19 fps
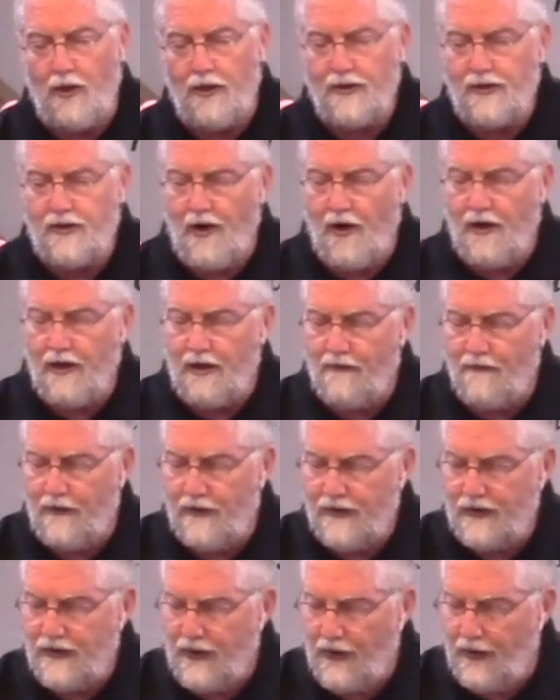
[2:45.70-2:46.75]
starting in
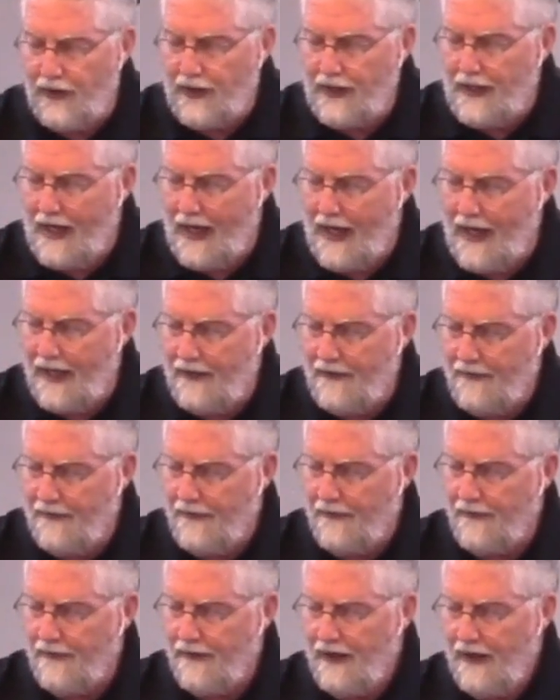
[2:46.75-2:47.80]
verse 39.
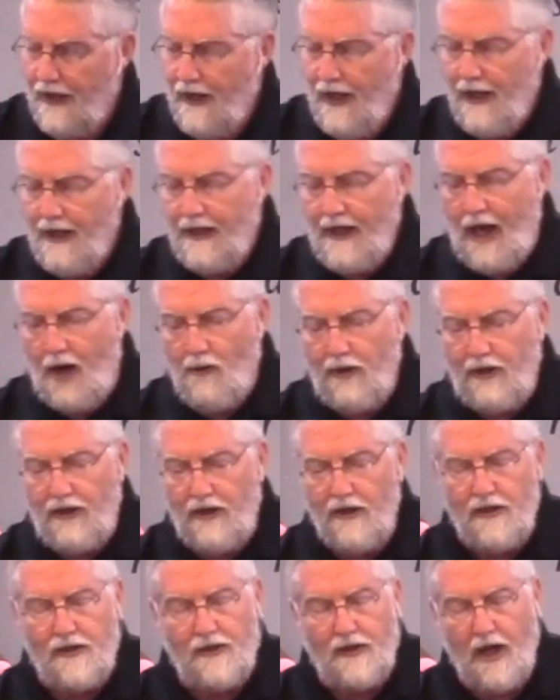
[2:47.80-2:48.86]
"Now at
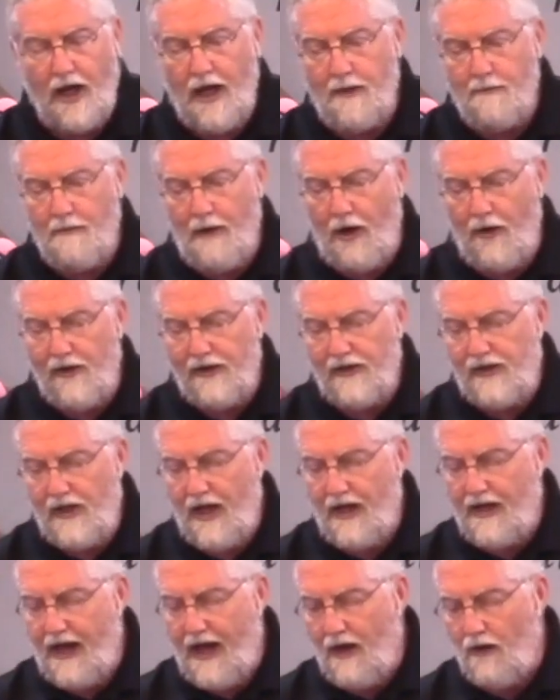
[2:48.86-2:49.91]
this time, Mary
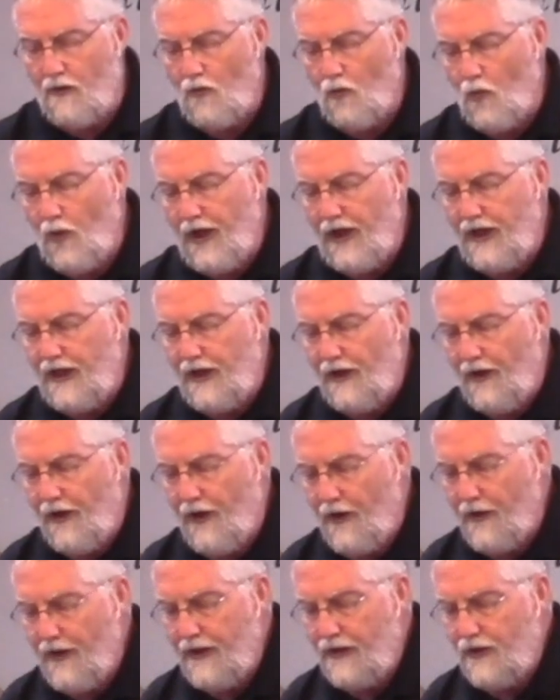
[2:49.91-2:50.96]
set out and went in a
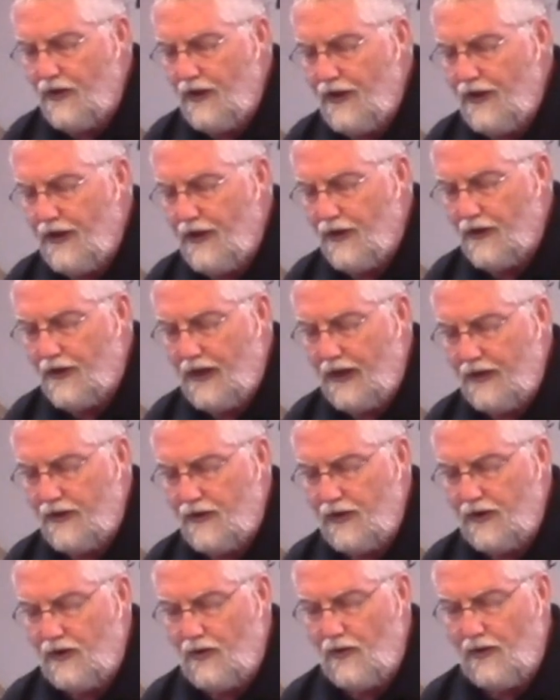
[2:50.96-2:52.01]
hurry to the hill
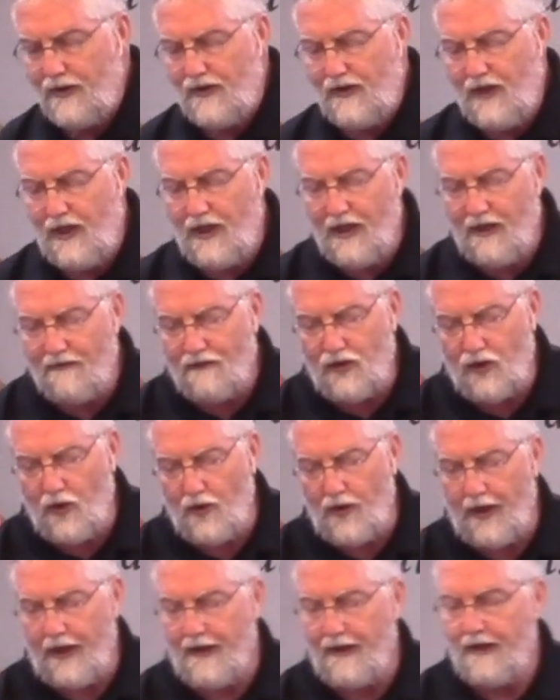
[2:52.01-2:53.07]
country, to a city of
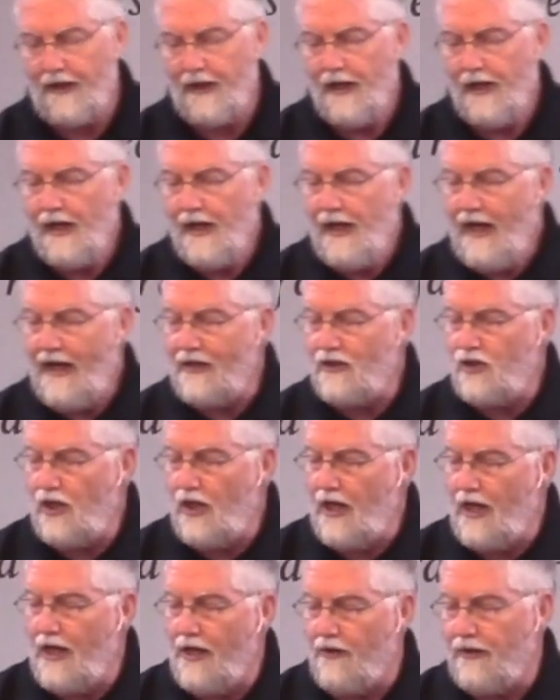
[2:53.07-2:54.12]
Judah. And
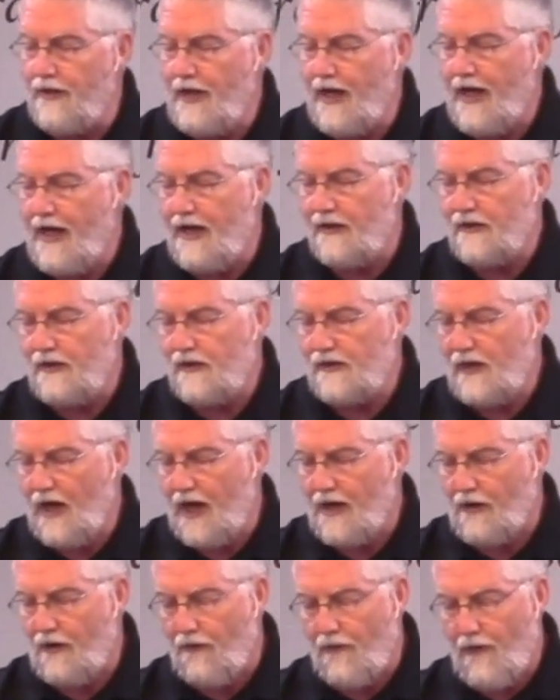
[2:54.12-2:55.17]
she entered the house of
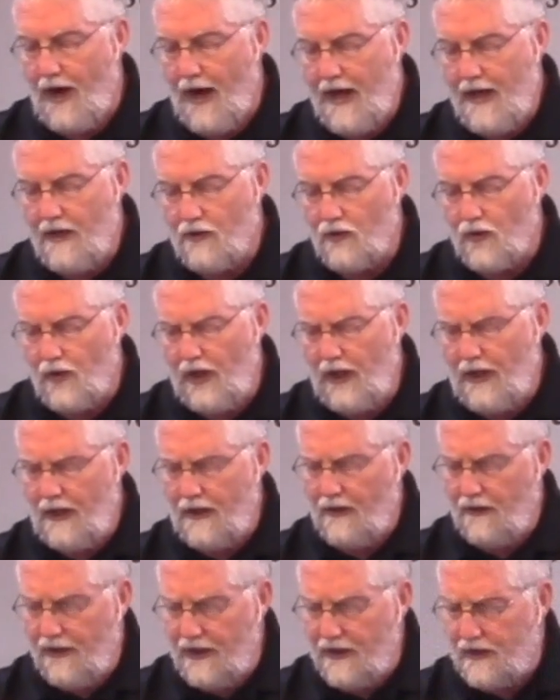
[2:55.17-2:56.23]
Zechariah and
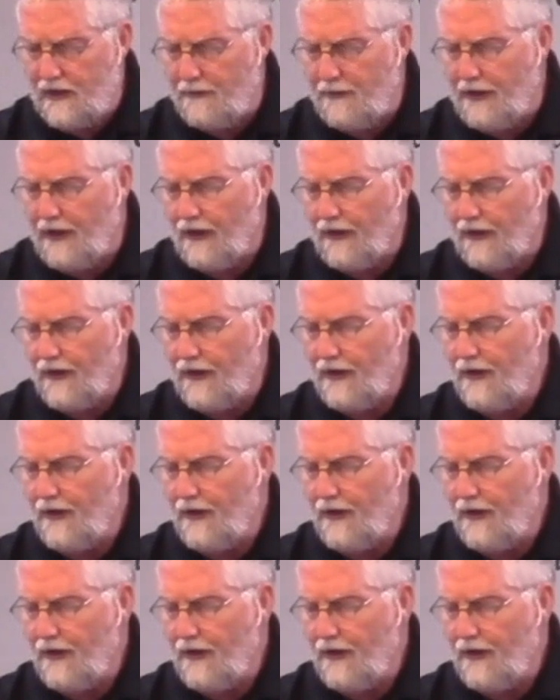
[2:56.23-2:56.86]
greeted Elizabeth.